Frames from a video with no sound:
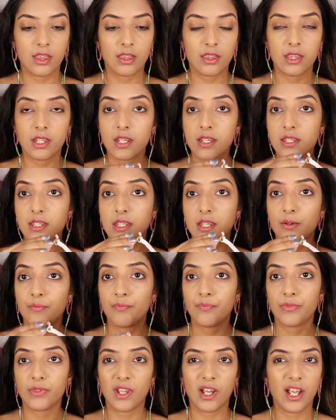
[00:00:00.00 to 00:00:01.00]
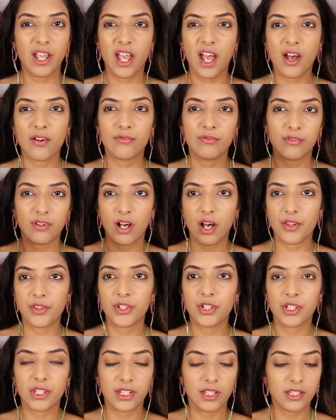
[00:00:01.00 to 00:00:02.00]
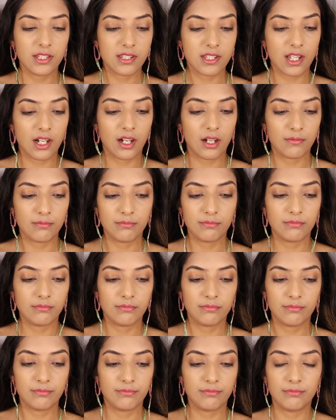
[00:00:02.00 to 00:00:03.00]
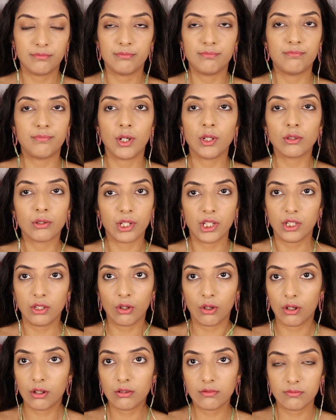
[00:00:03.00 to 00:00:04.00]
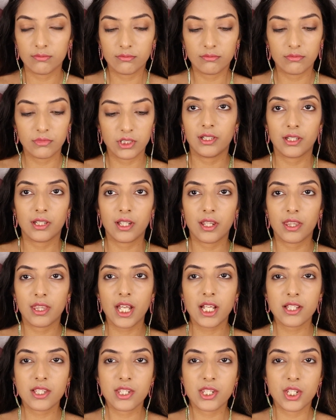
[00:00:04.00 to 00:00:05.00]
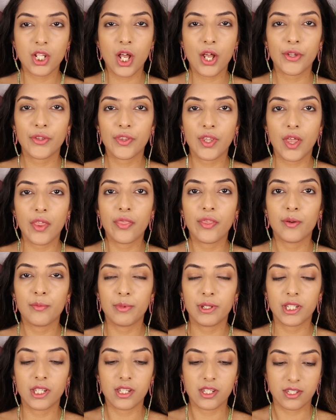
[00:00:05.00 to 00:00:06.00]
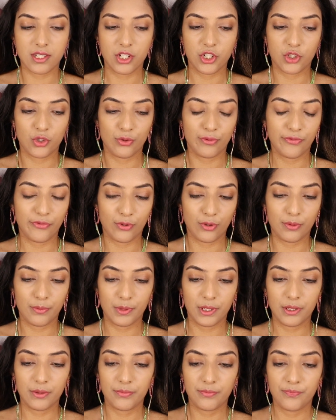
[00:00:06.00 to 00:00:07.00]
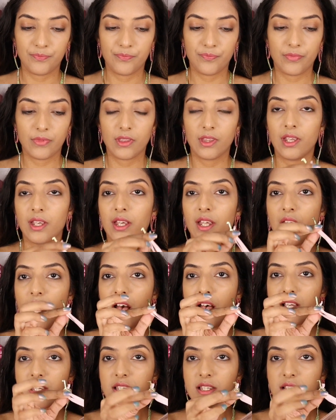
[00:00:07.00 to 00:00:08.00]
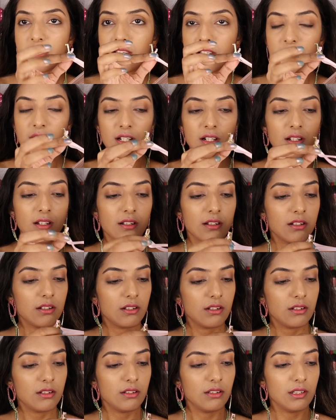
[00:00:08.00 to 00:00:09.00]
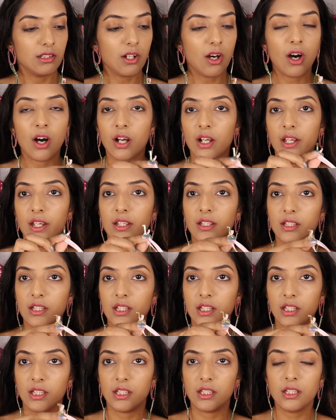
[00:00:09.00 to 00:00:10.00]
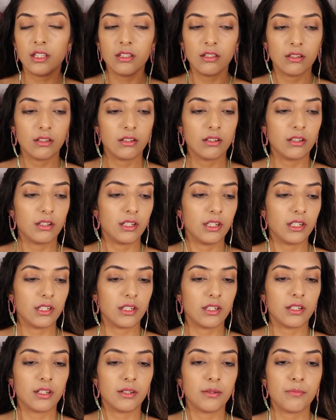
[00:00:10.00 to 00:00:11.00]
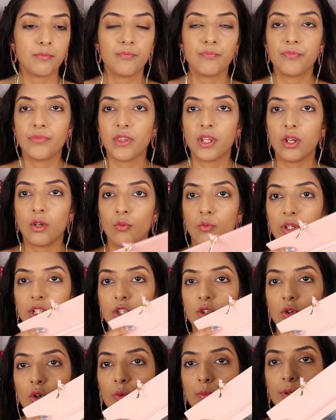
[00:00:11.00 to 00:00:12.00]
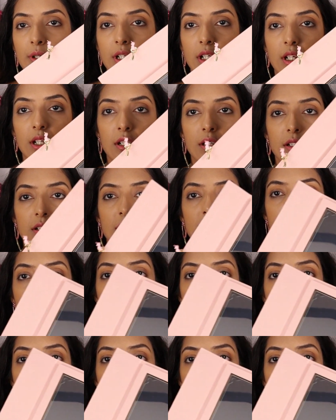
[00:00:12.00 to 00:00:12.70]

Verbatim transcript: This, I have other things that are bulkier. That's not the biggest issue for me. It has this little lock and key and when you open it,